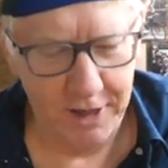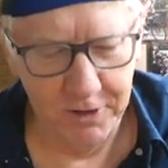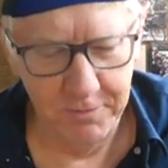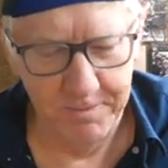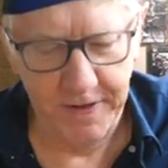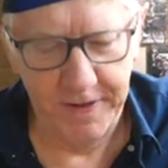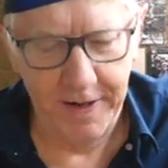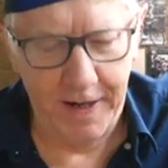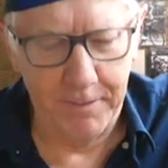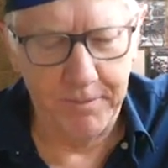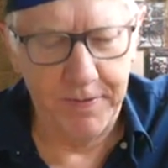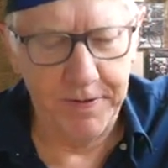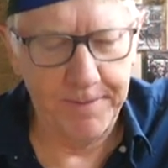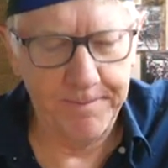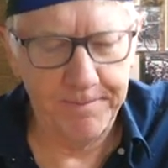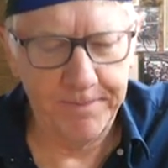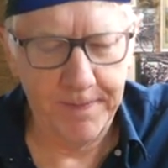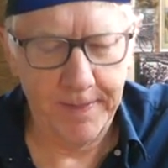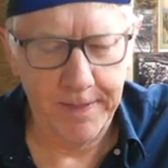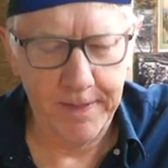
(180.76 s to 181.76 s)
open up
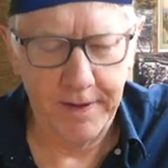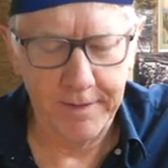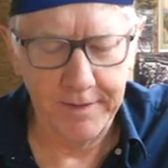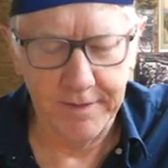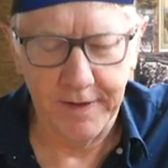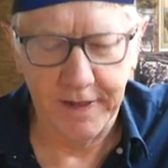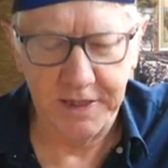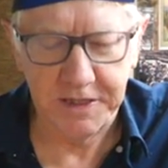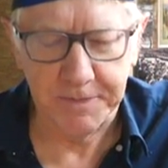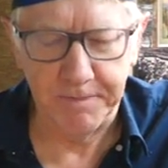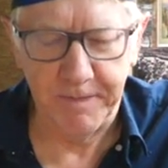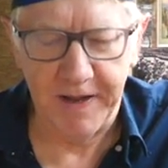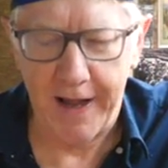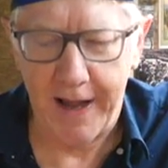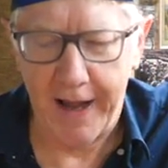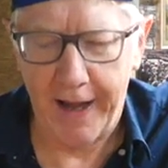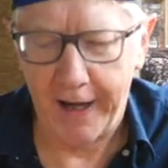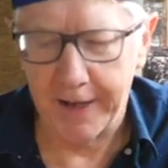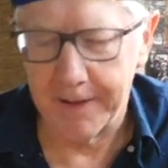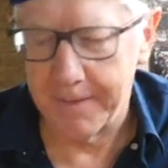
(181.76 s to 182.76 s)
this
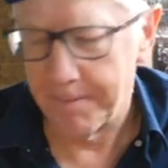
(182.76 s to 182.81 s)
bag.